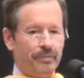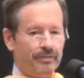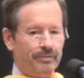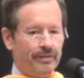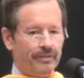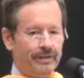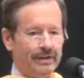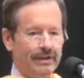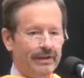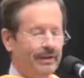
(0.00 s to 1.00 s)
bread mold.
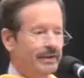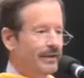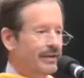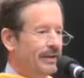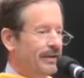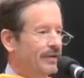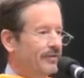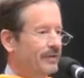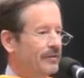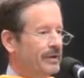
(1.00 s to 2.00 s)

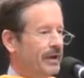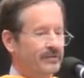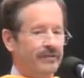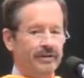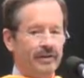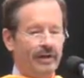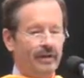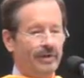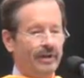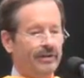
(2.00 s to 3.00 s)
And so he isolated the
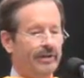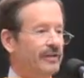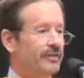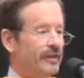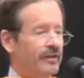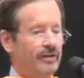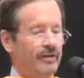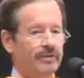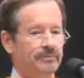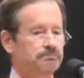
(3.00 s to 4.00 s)
compound and he decided to
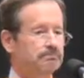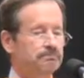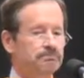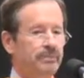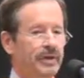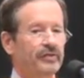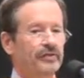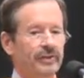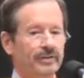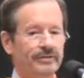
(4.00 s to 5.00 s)
call it
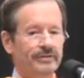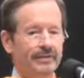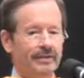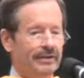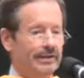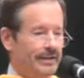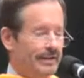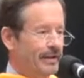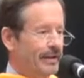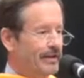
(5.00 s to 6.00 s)
penicillin.
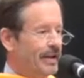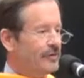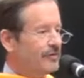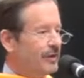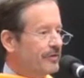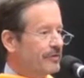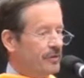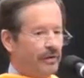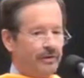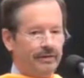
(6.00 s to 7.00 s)
And that changed the
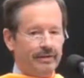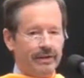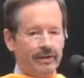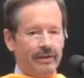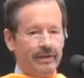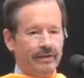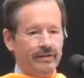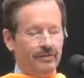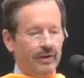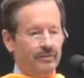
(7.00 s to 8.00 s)
world.
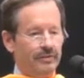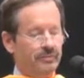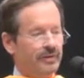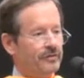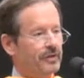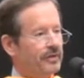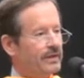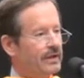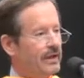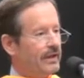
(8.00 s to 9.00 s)
Discovery of
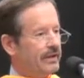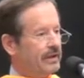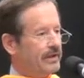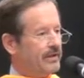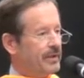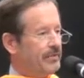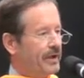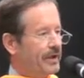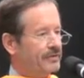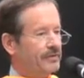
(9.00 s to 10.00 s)
penicillin and later
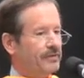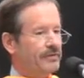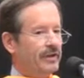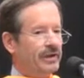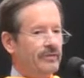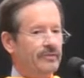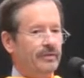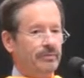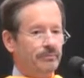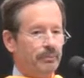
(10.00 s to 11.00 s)
antibiotics has saved
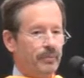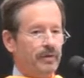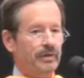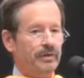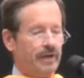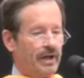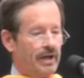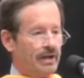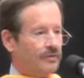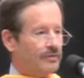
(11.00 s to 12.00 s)
more
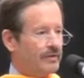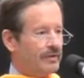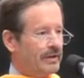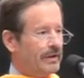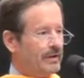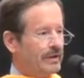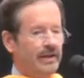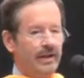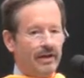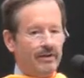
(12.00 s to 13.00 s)
lives than
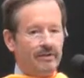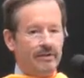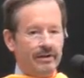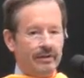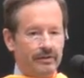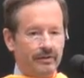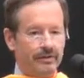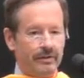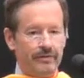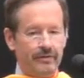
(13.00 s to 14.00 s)
any other
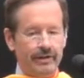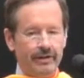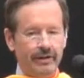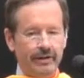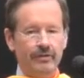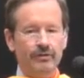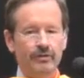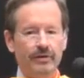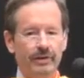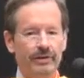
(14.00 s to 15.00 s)
discovery in the
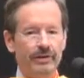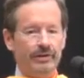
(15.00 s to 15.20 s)
history